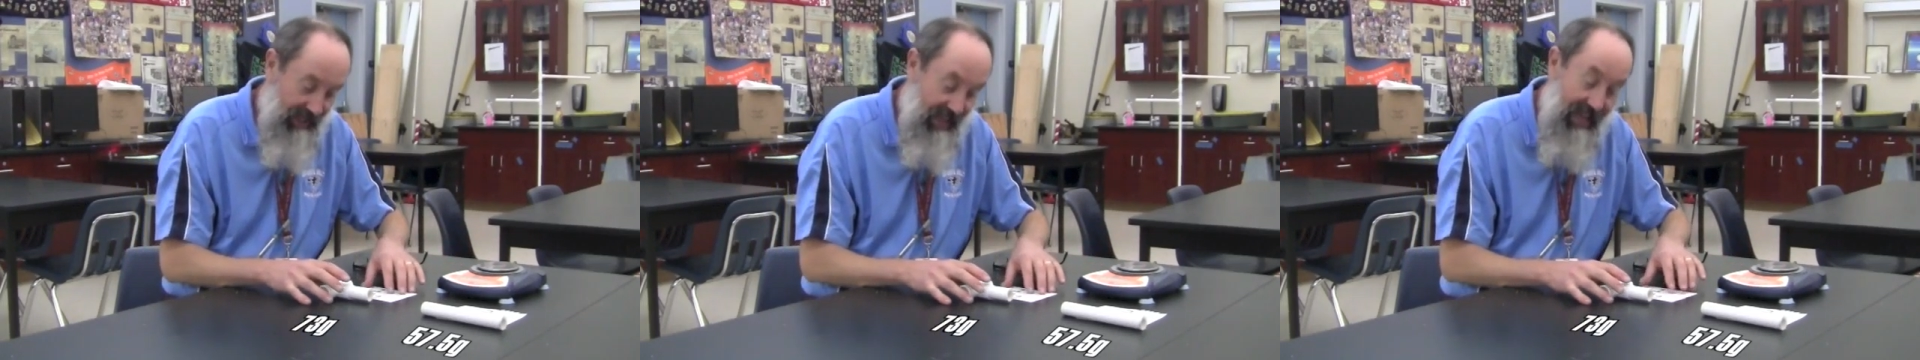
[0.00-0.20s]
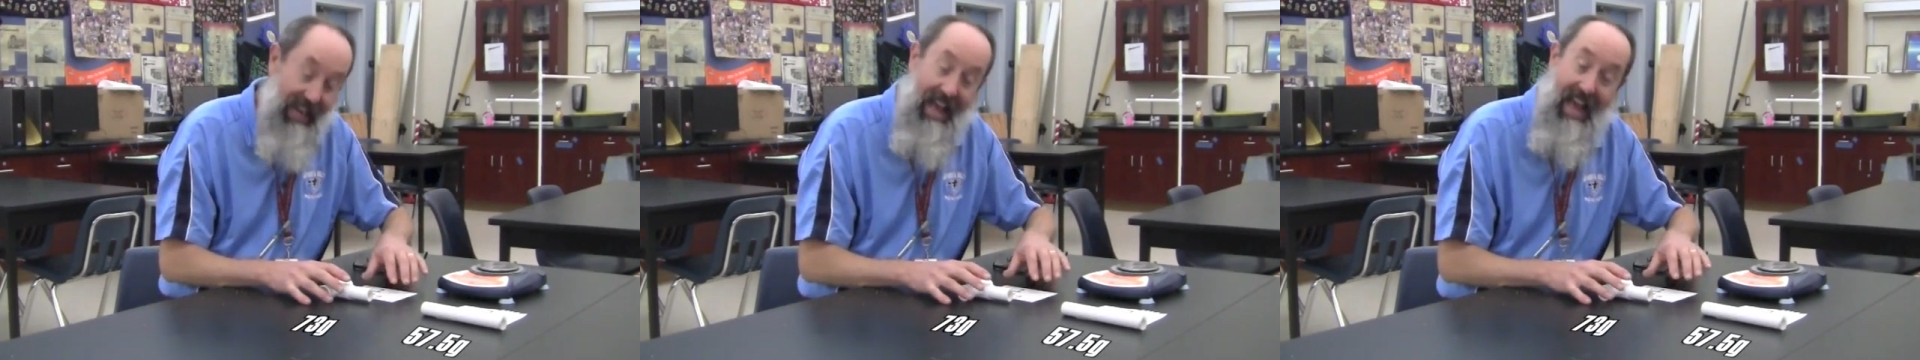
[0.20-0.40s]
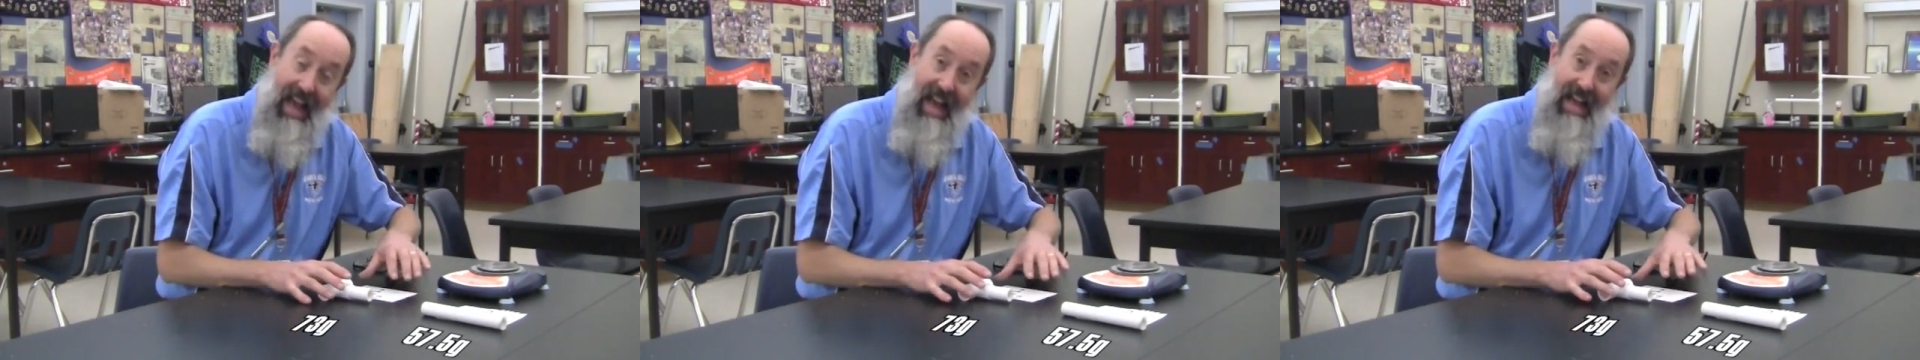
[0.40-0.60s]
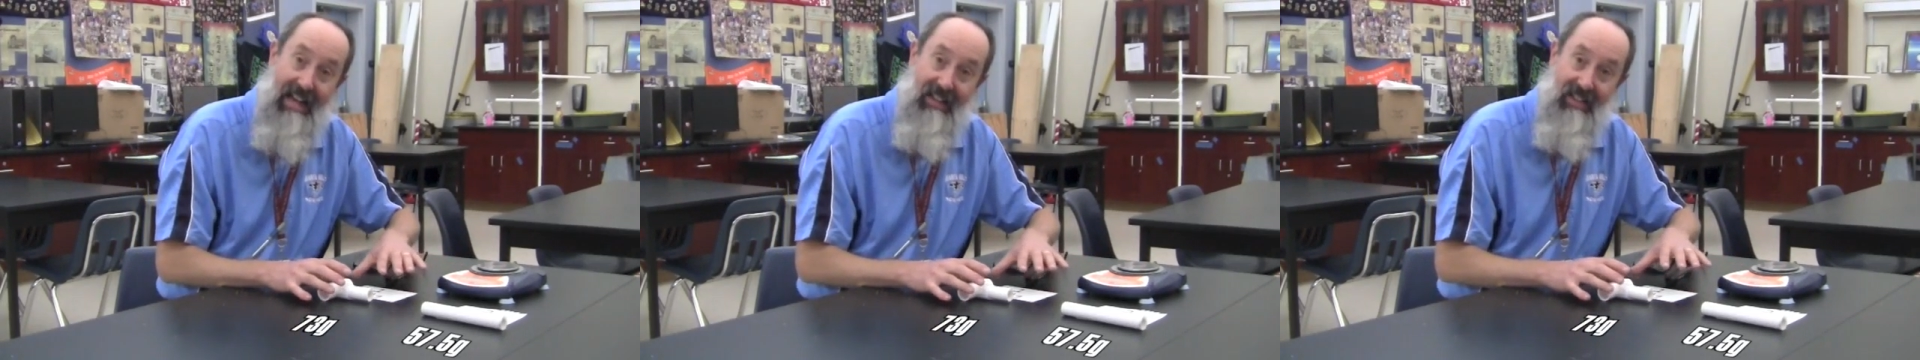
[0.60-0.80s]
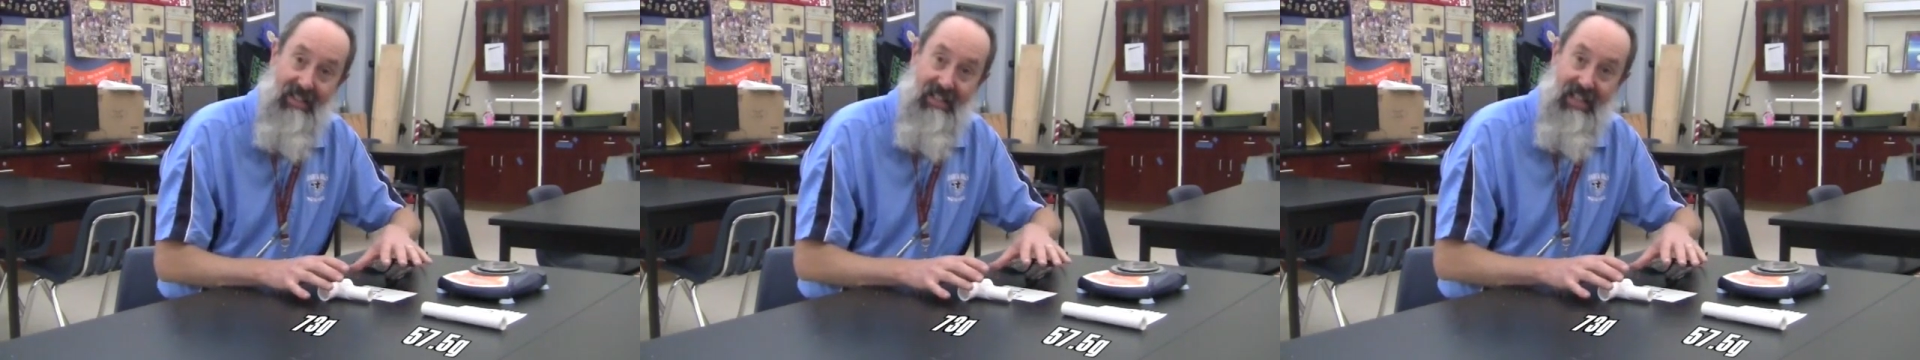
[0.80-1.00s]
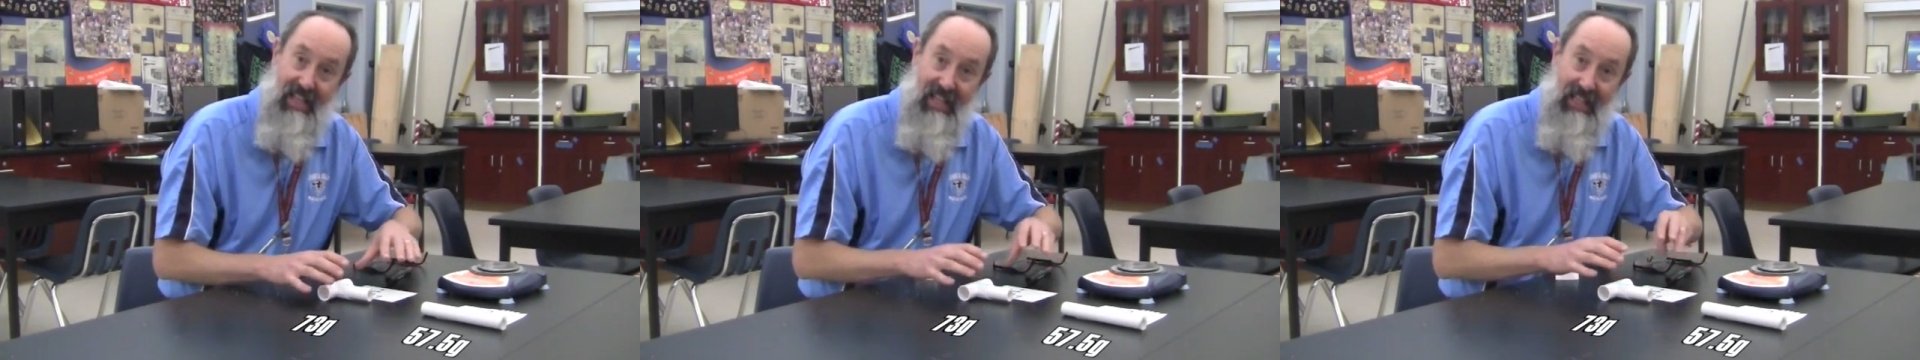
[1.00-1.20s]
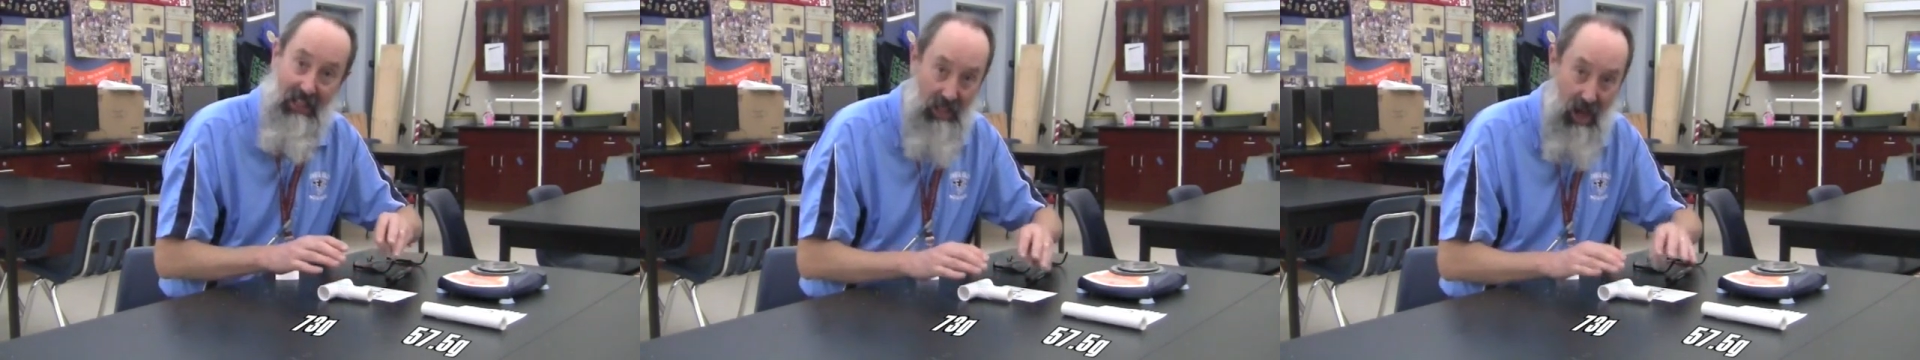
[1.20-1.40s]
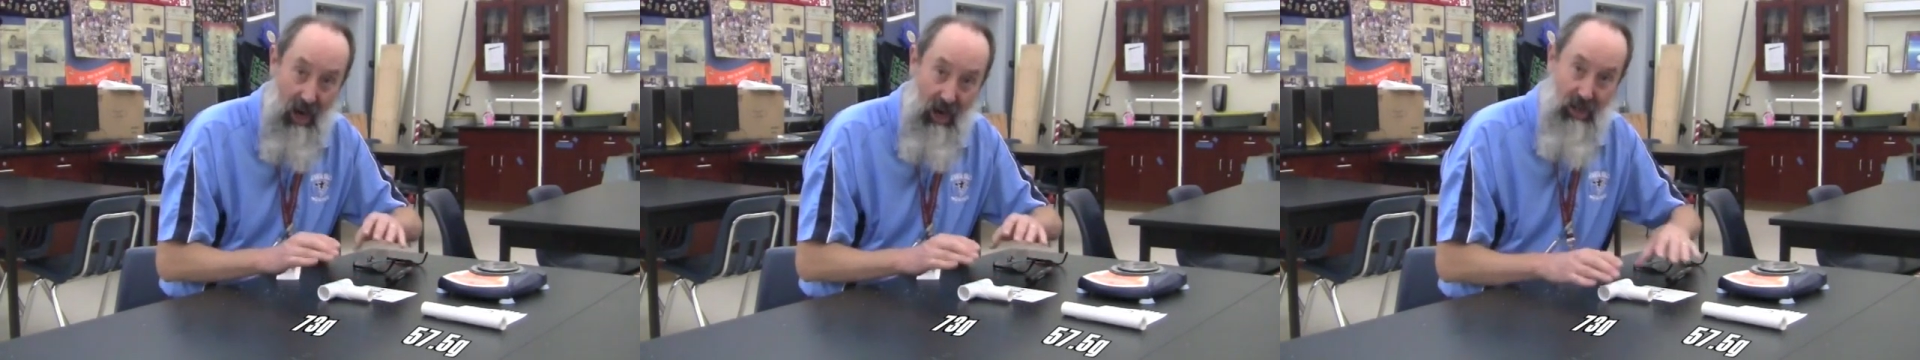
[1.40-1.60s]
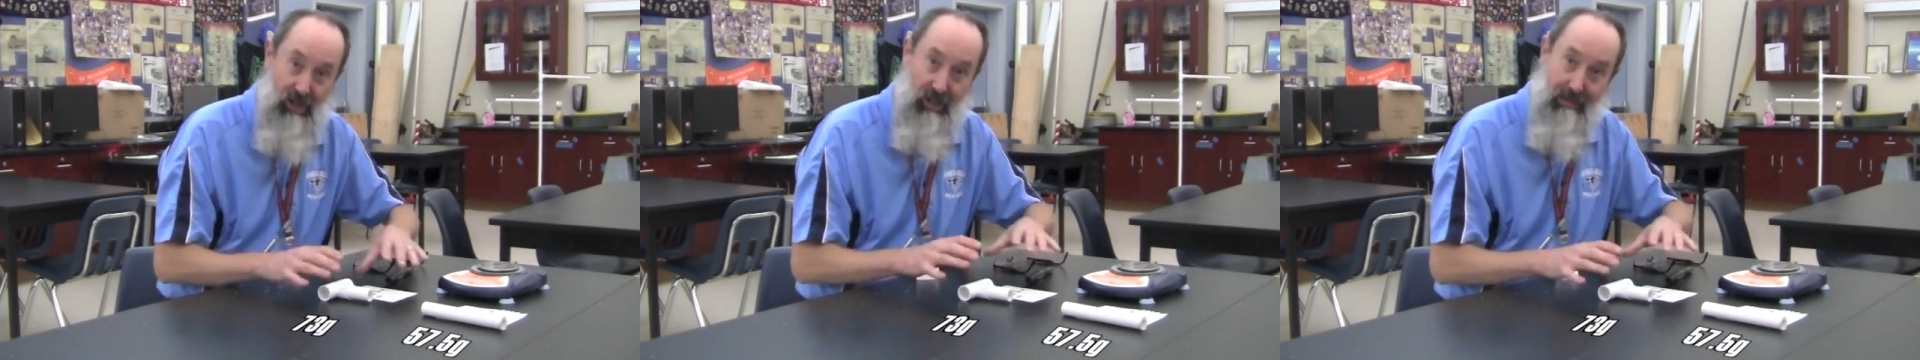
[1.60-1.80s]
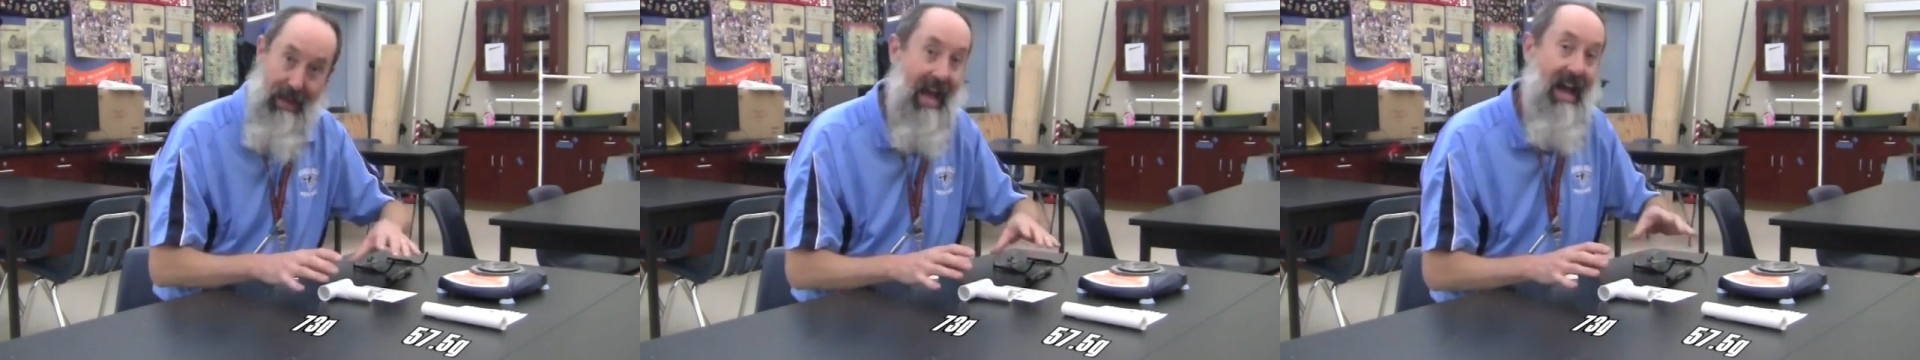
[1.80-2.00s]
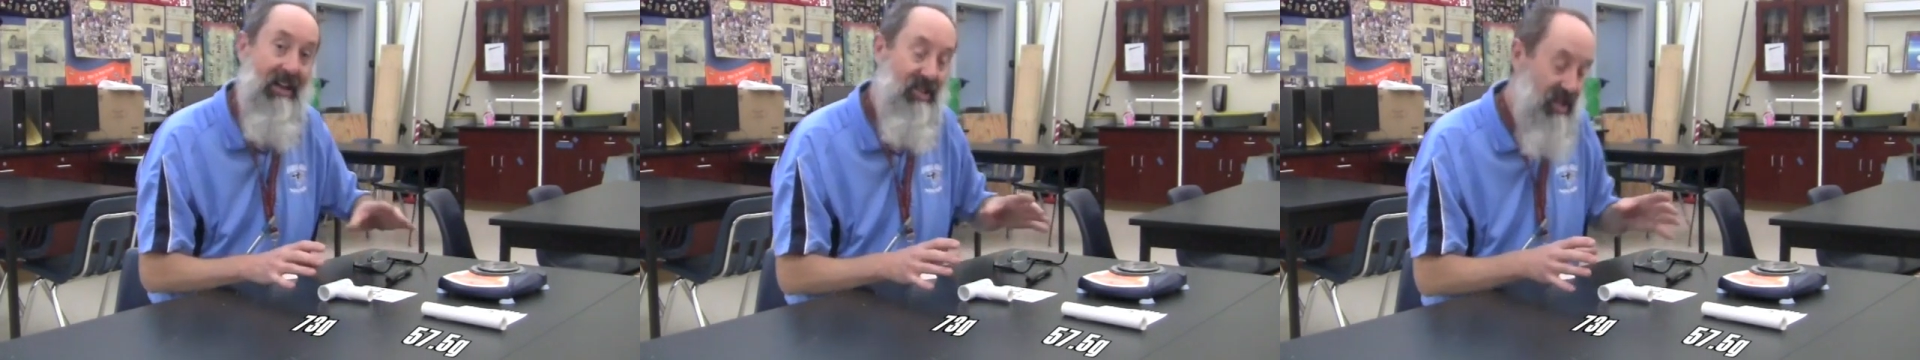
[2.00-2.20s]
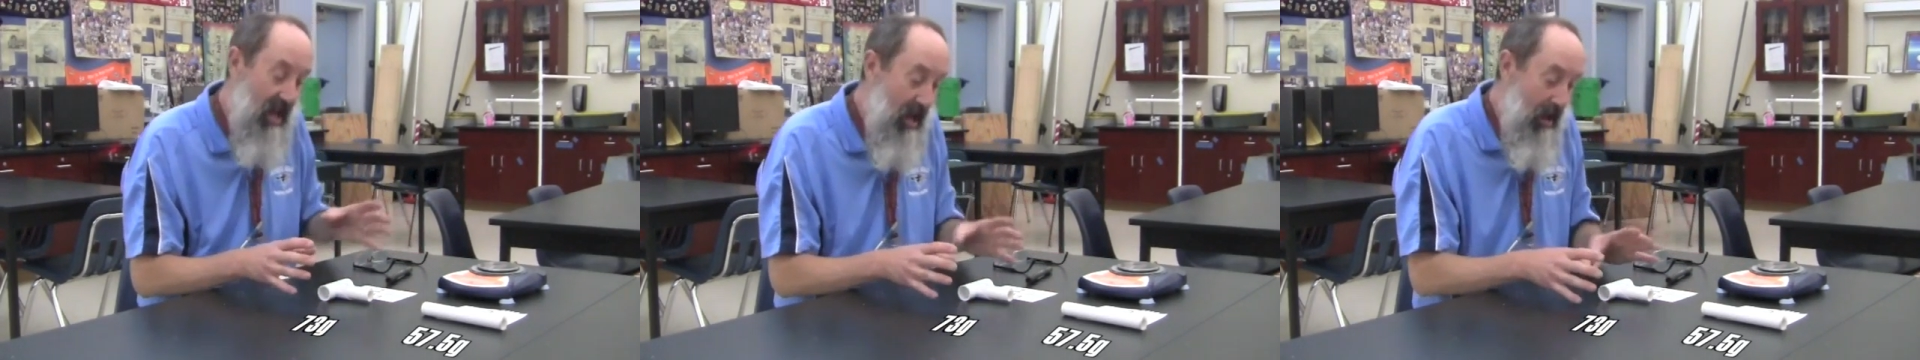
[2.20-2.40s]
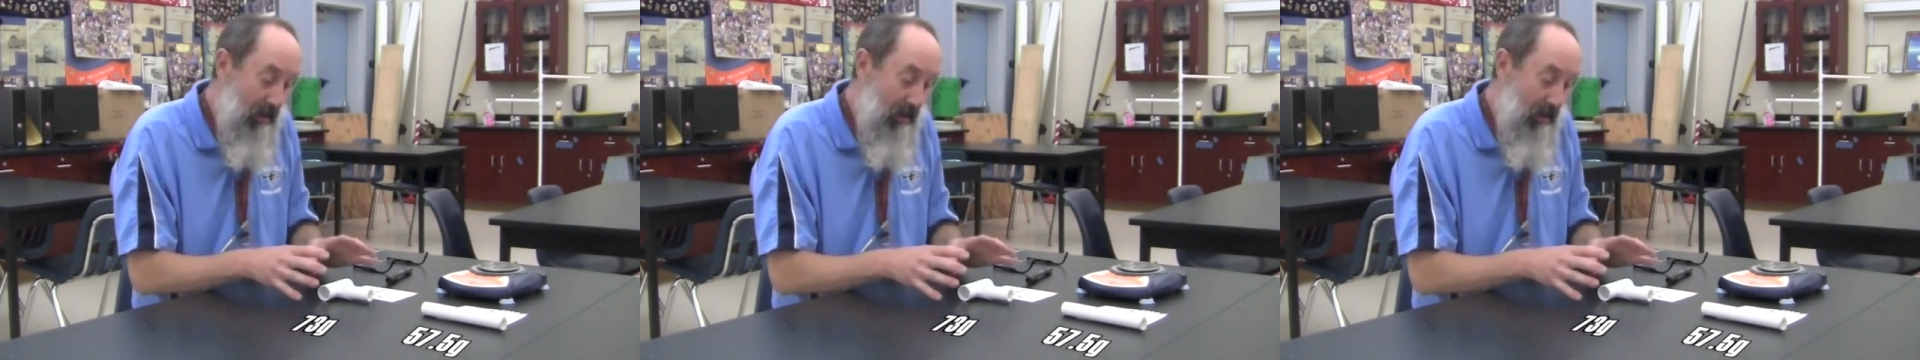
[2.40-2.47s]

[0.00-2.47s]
that has the larger mass,